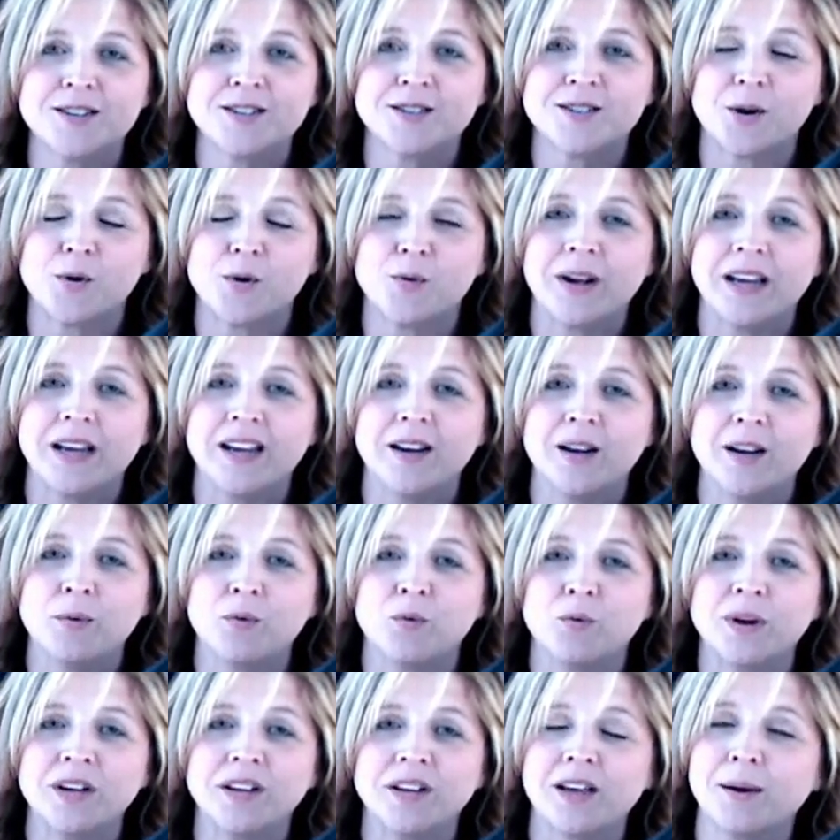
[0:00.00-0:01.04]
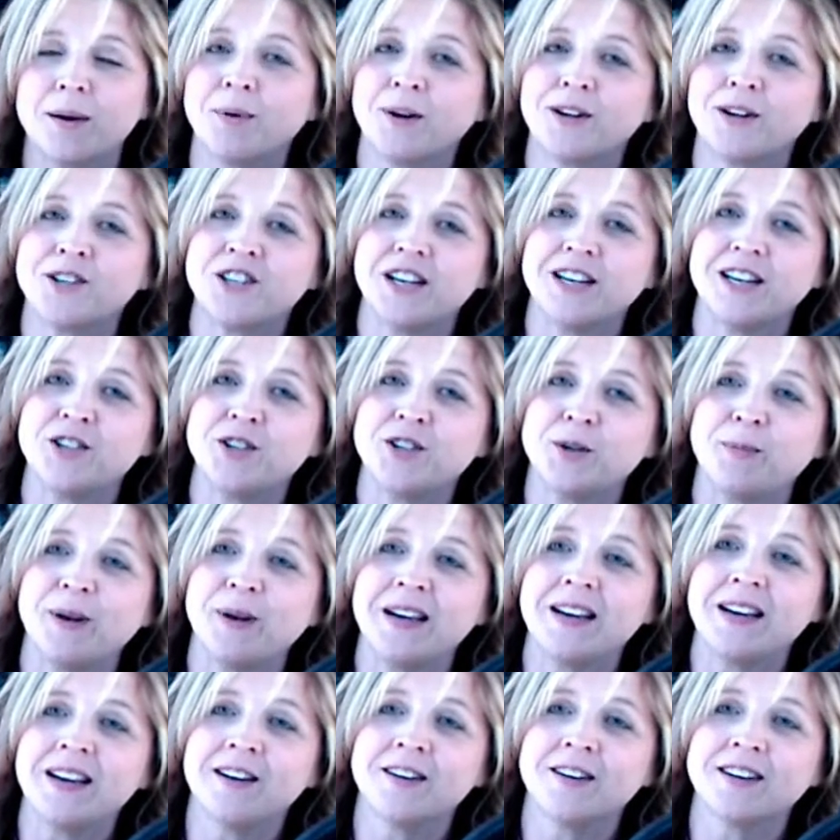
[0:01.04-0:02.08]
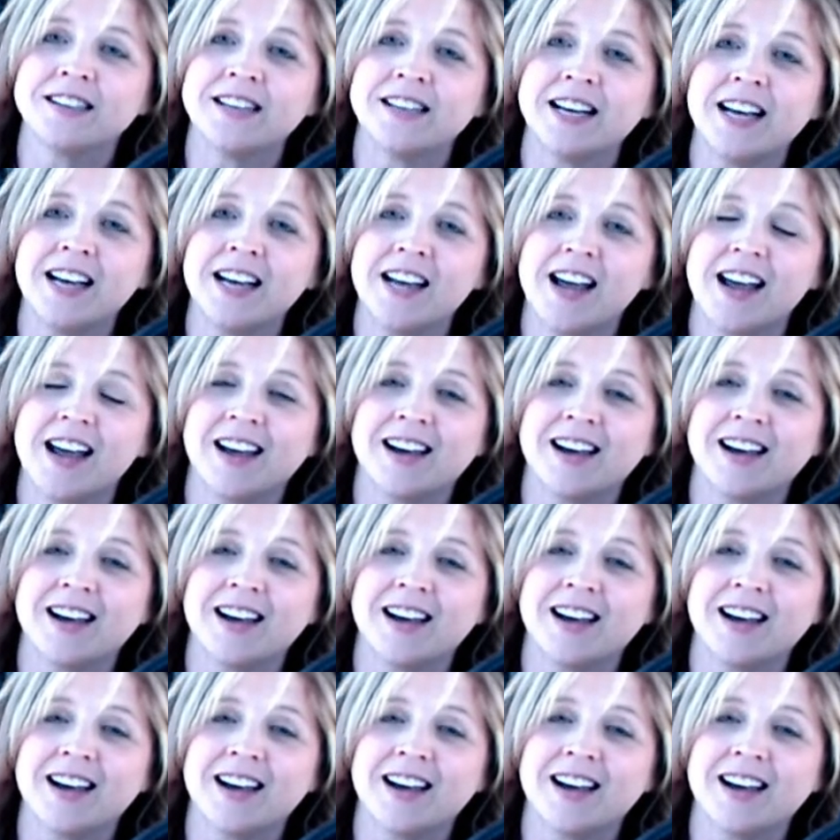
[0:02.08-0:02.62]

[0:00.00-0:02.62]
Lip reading: So we really appreciate you being here today,